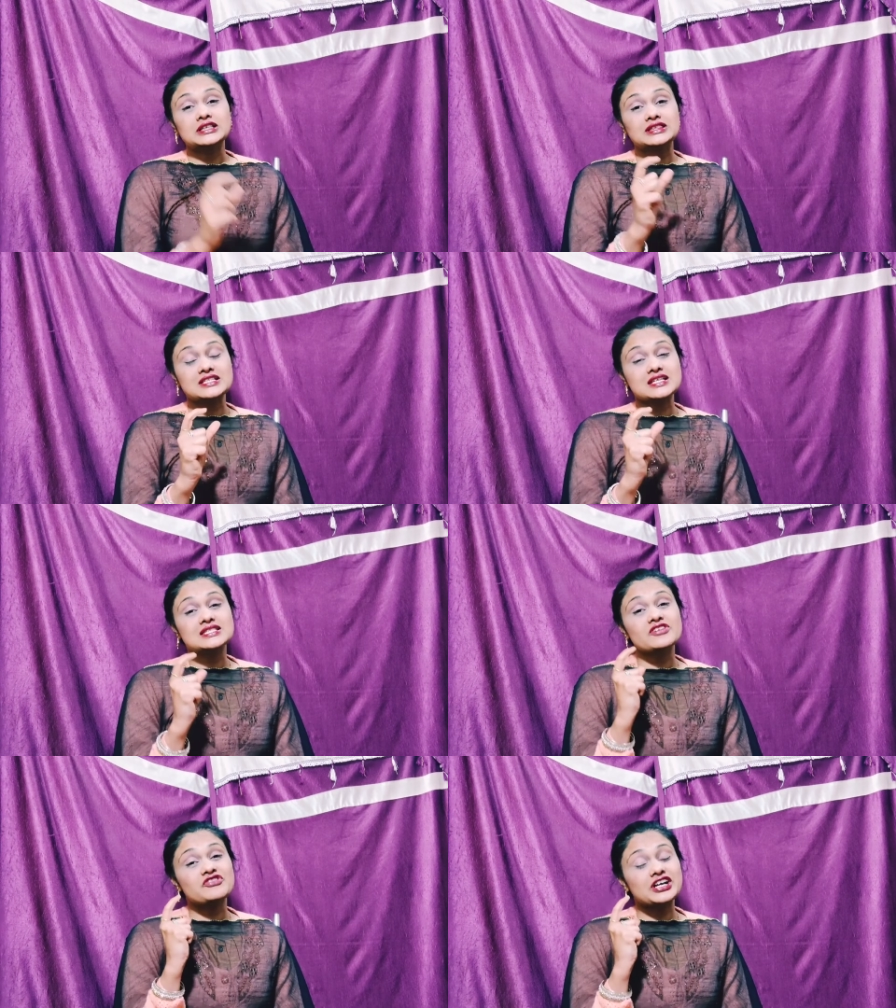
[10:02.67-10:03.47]
this is
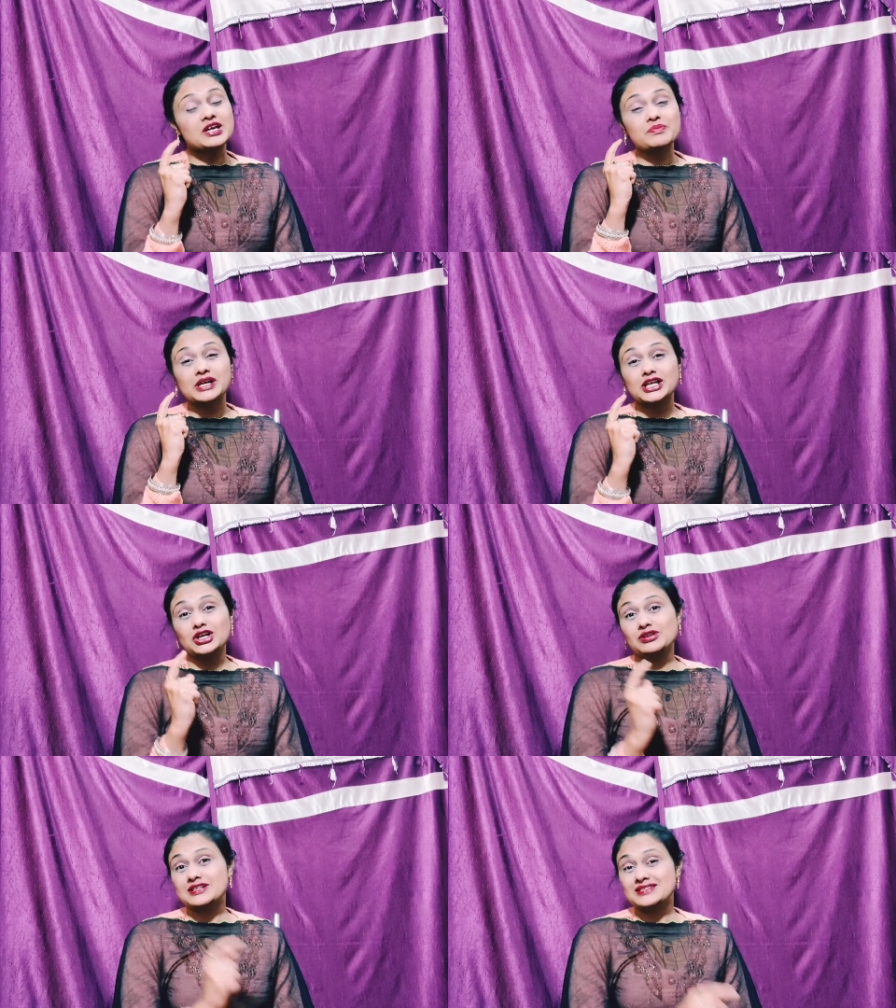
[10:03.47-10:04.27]
the very
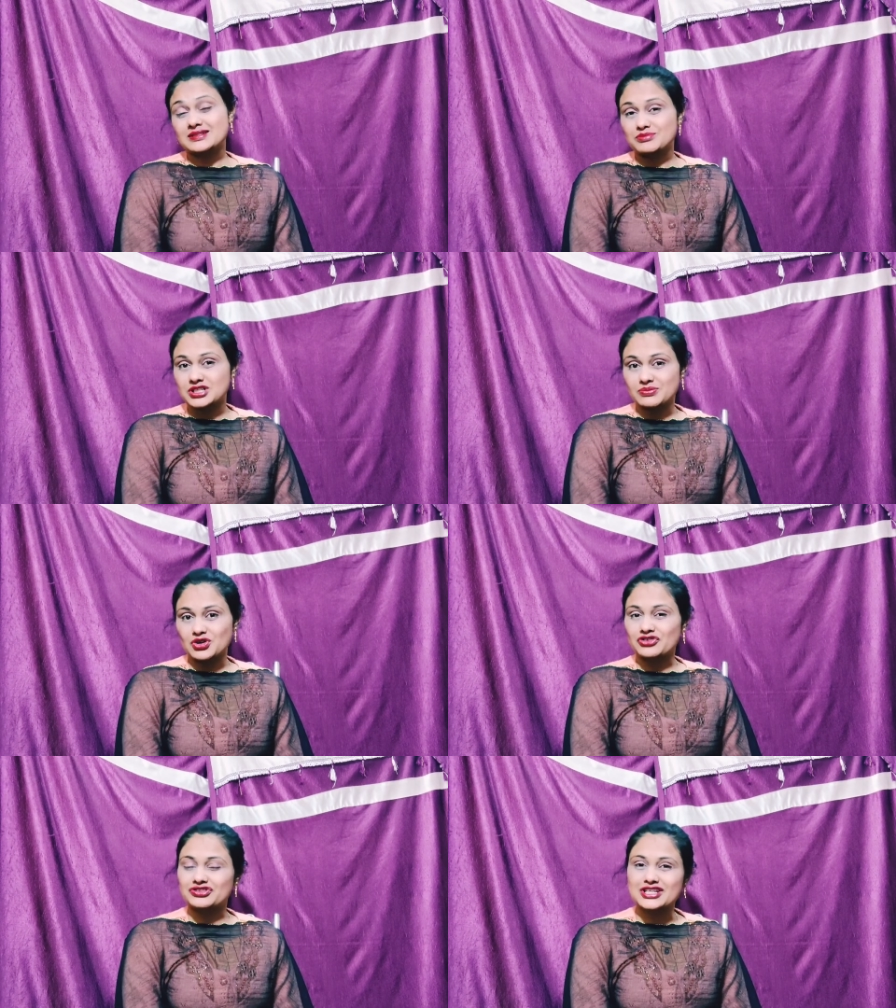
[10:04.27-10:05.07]
peculiar symptom
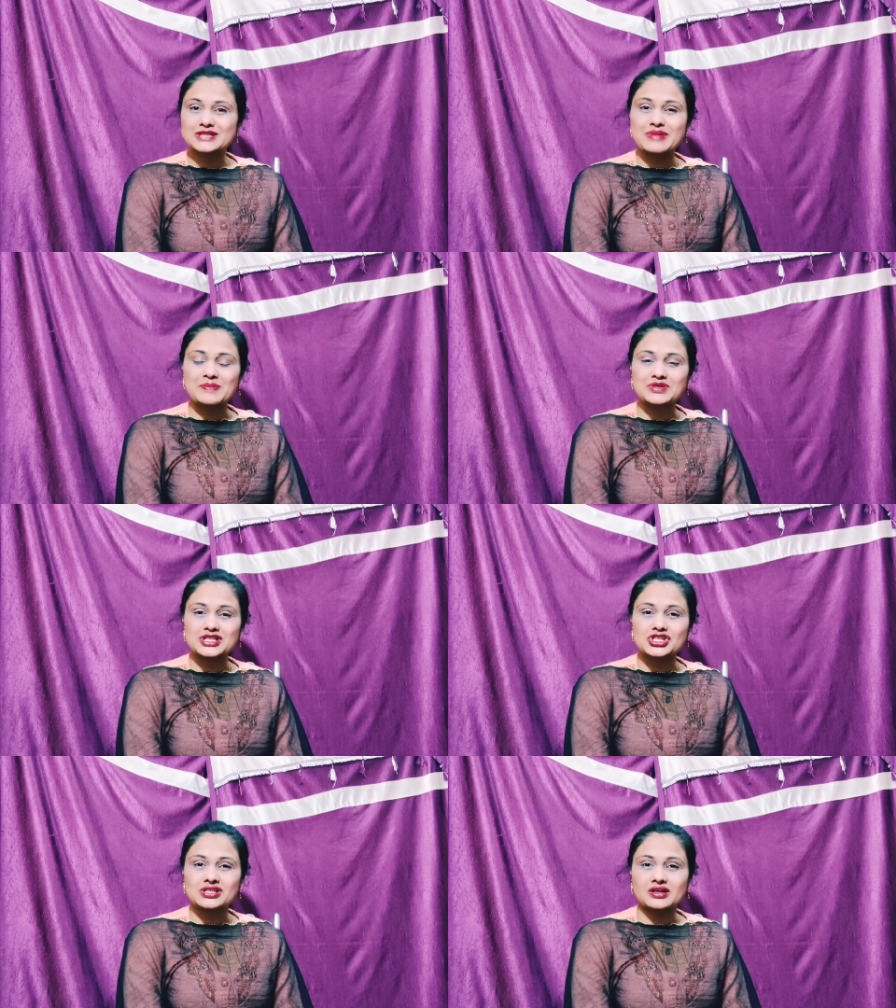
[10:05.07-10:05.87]
of this
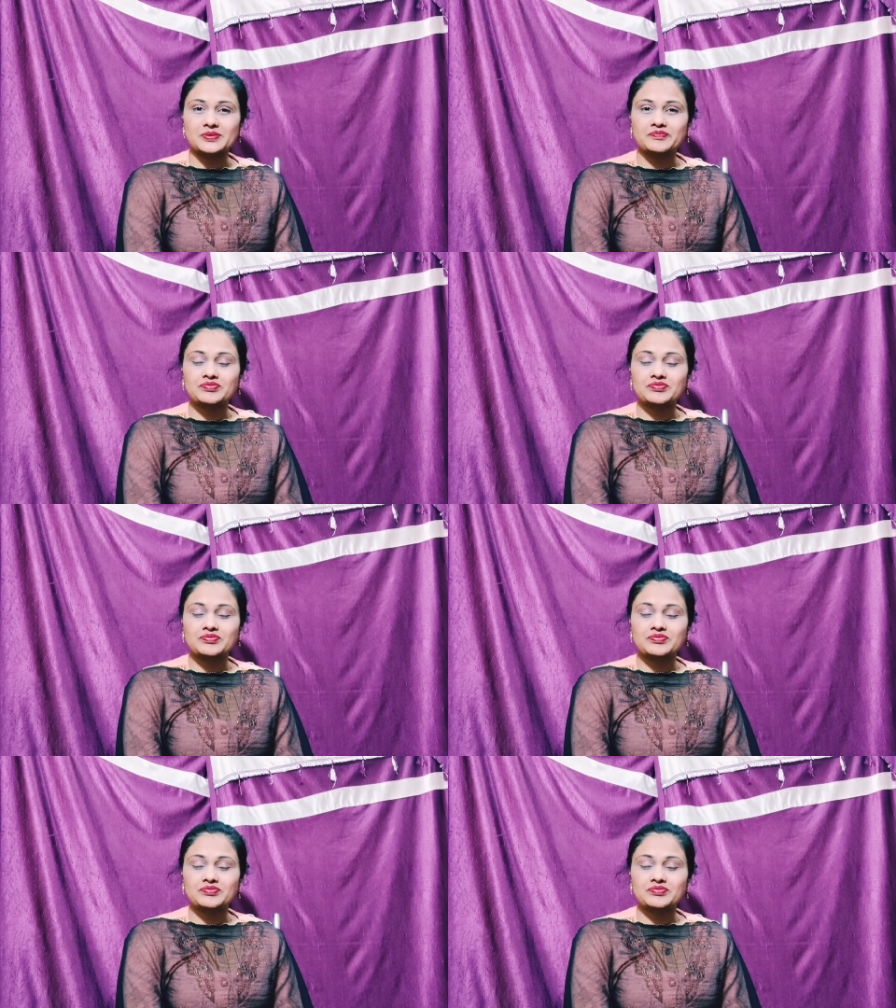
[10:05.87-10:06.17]
Baptisia.